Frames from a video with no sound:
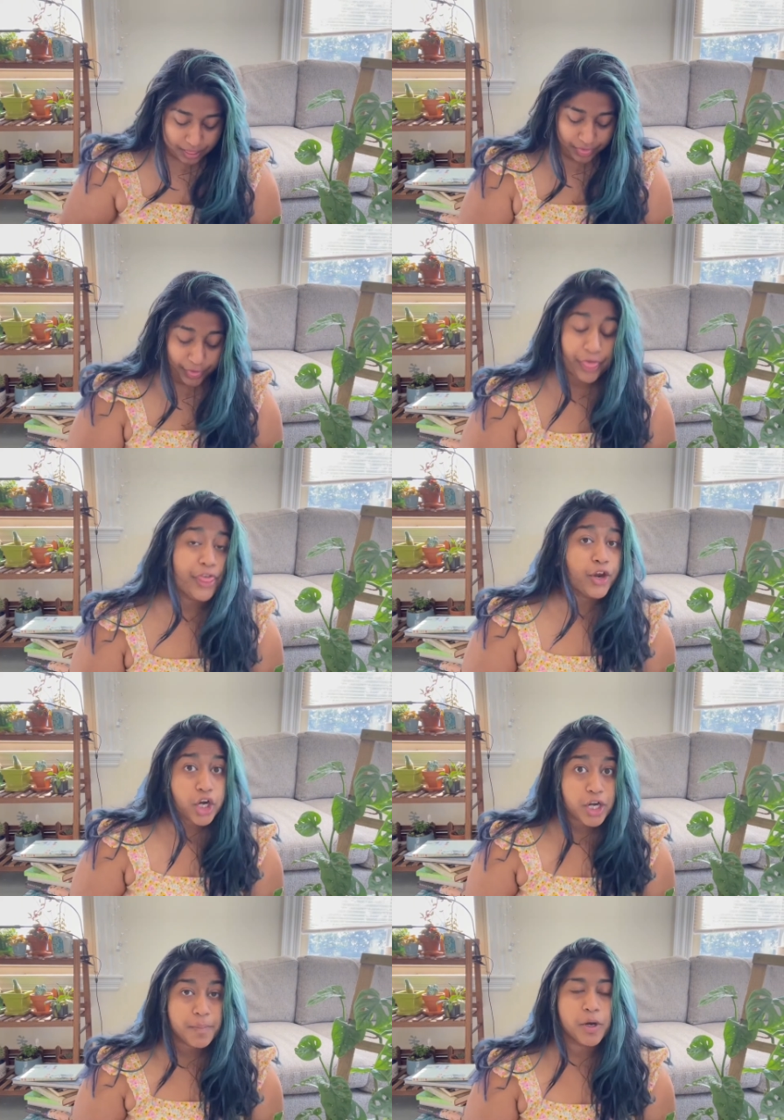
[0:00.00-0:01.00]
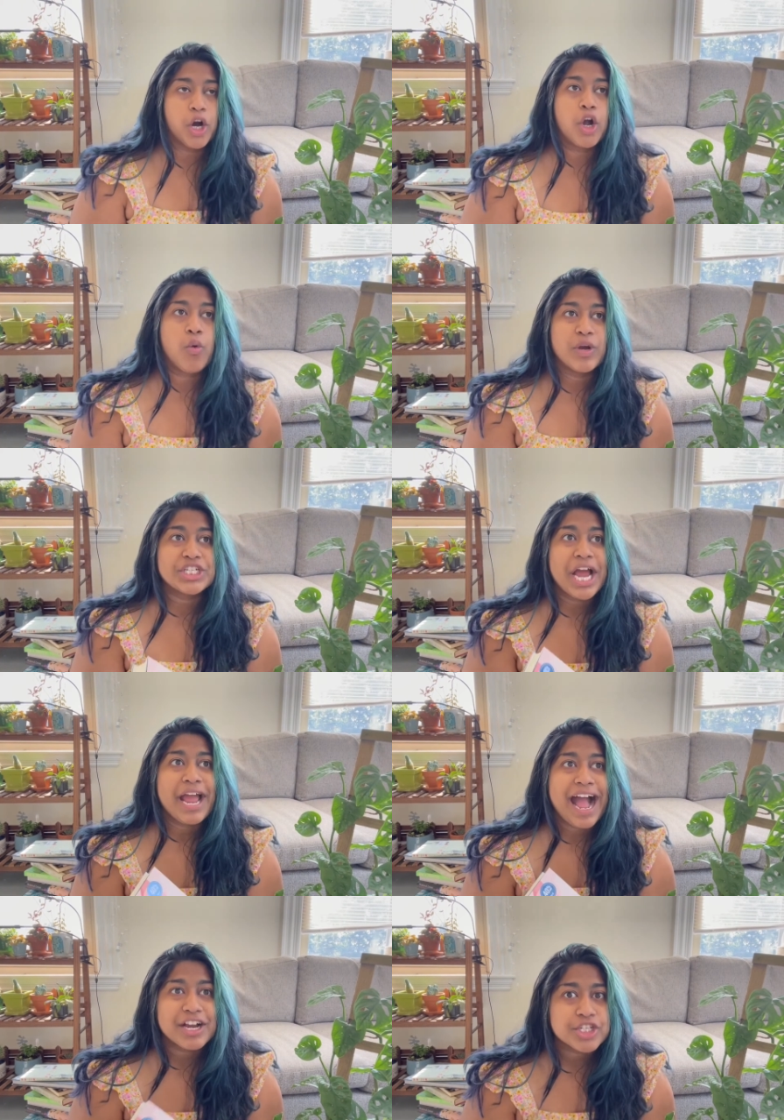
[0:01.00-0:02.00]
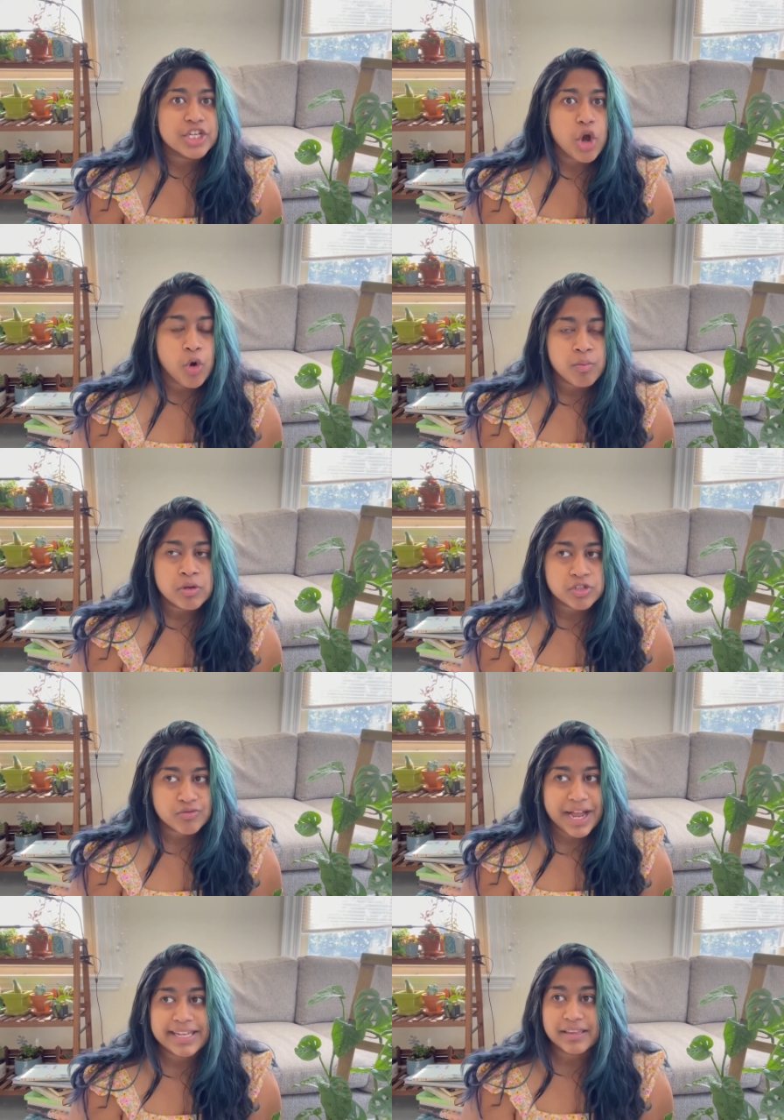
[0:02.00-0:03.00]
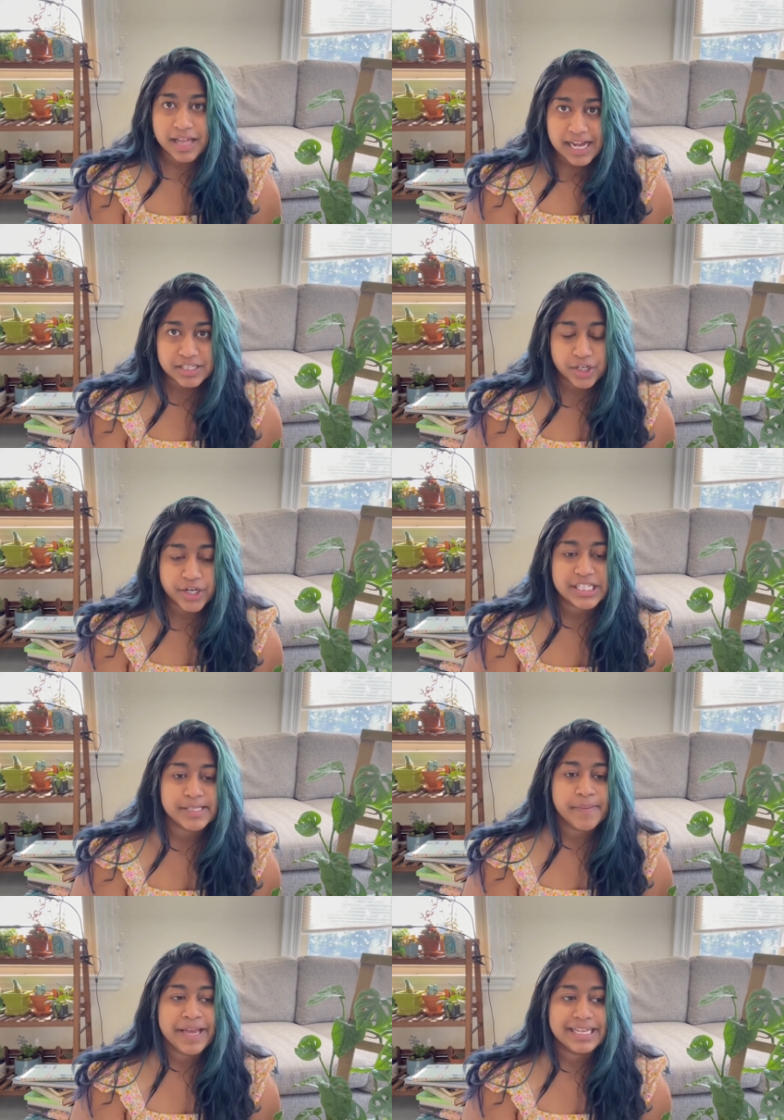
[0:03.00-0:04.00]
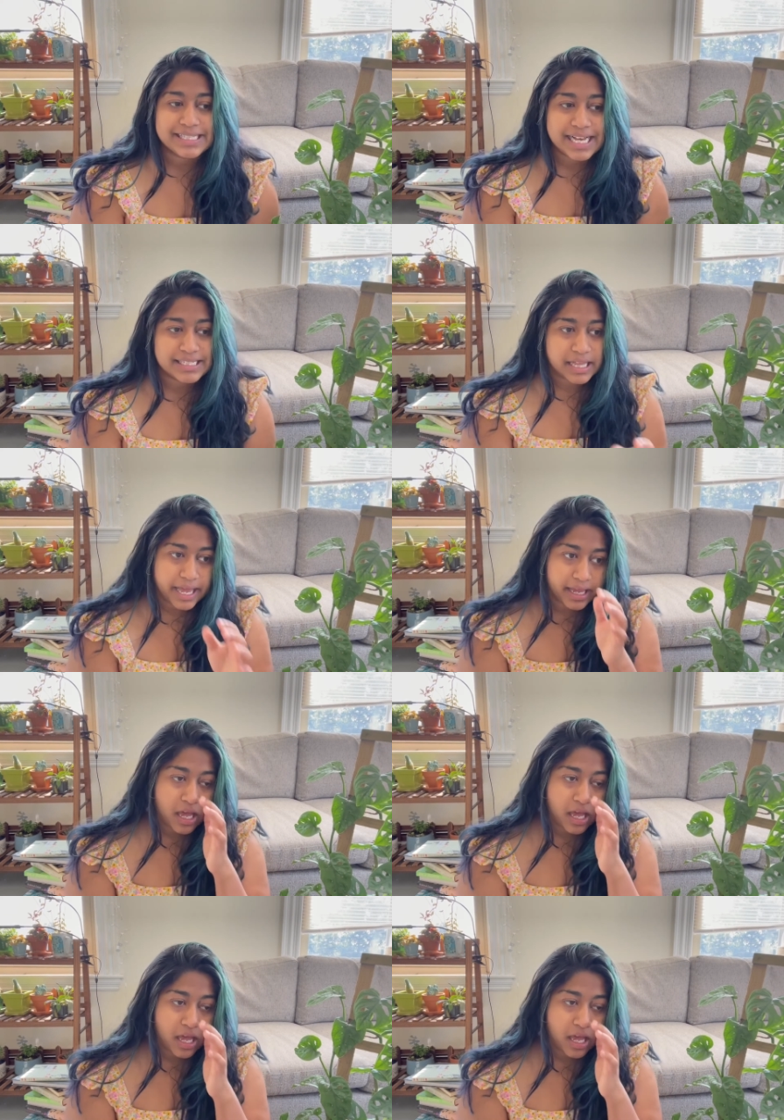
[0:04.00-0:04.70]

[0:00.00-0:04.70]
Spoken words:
The third book, which I actually almost read last Christmas as like